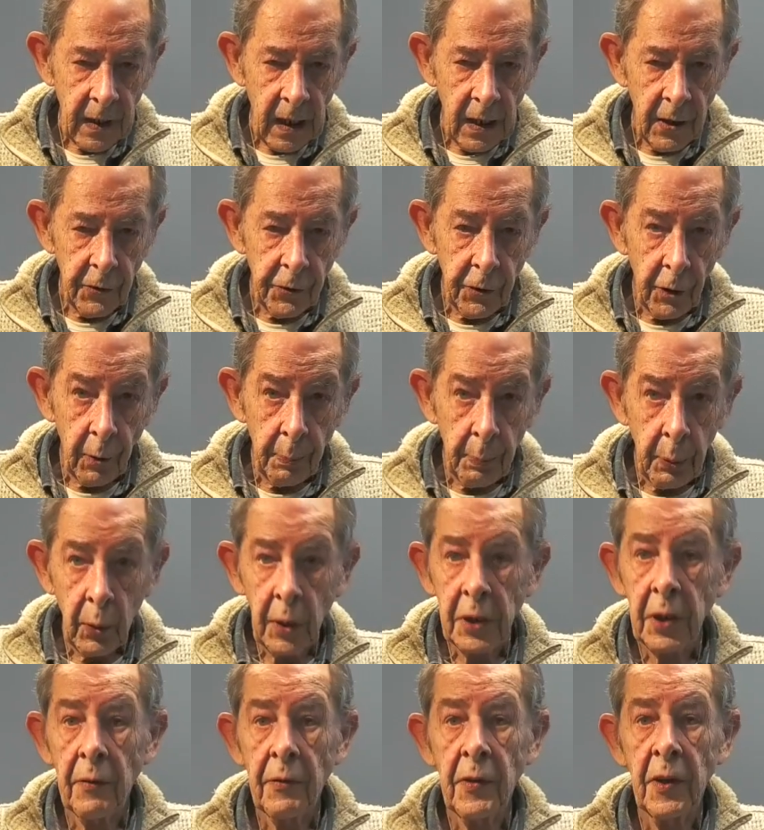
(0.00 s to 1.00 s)
So the
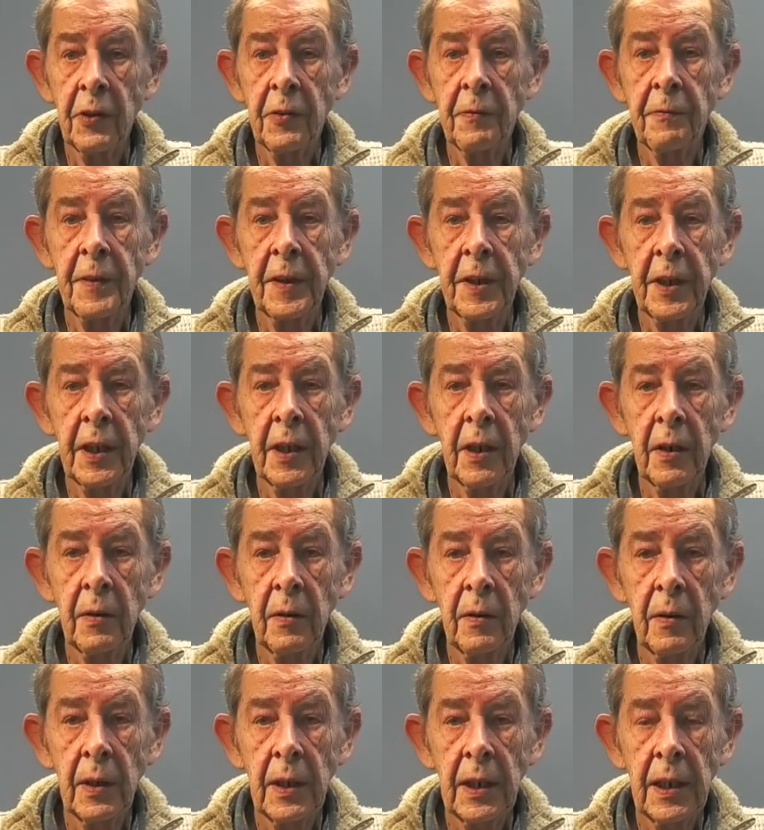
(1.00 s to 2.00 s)
point of this
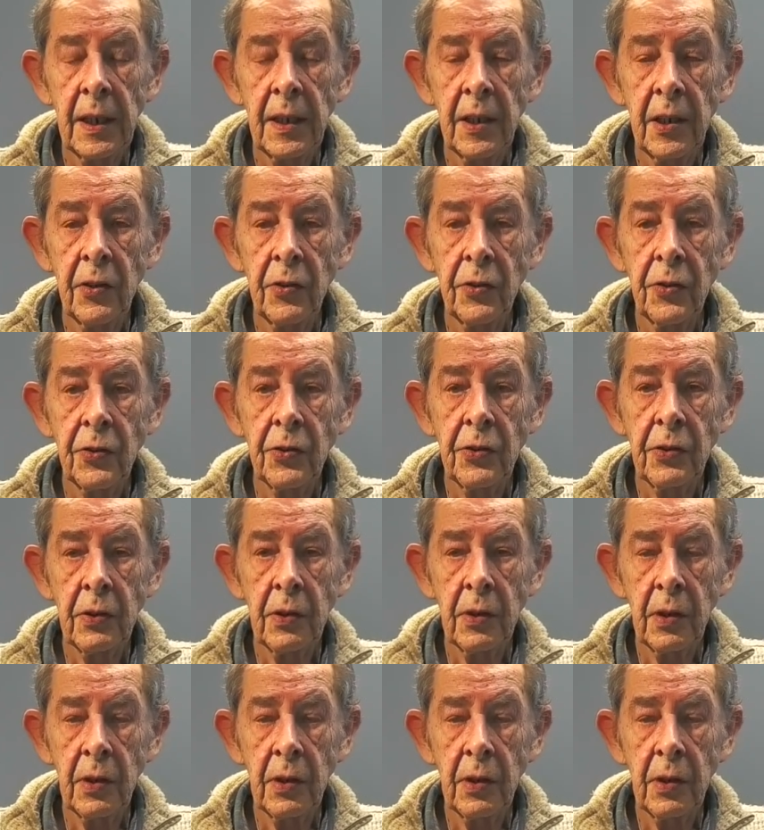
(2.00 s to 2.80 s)
video is